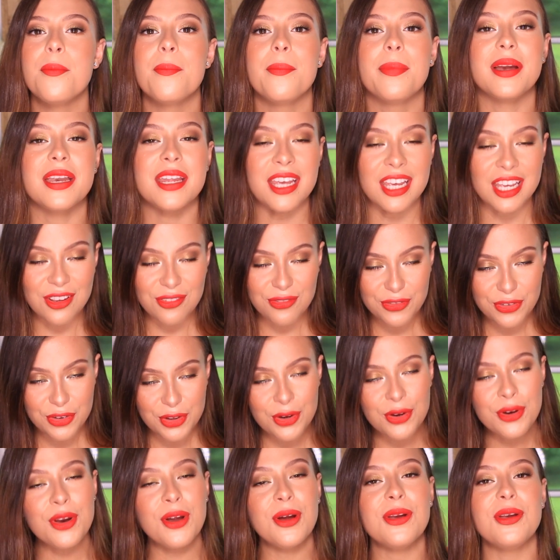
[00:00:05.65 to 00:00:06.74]
But if
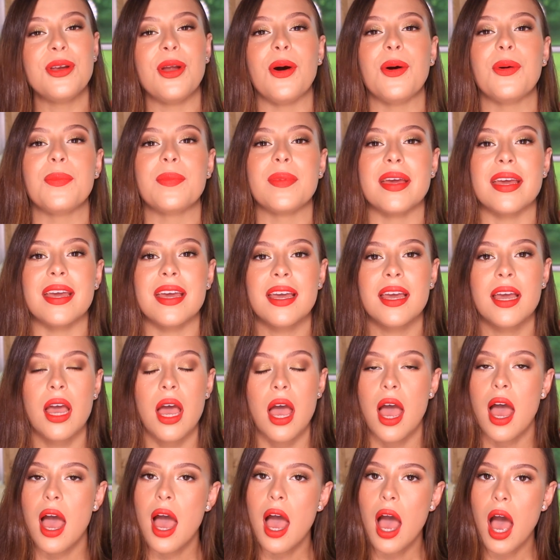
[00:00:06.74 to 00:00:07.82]
you don't know me,
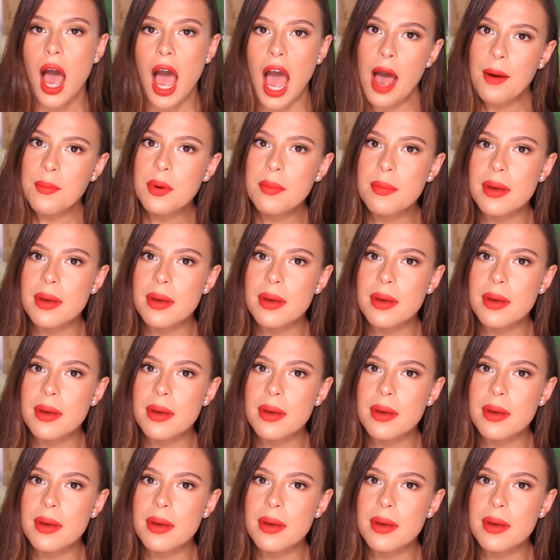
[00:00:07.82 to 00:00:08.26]
I'm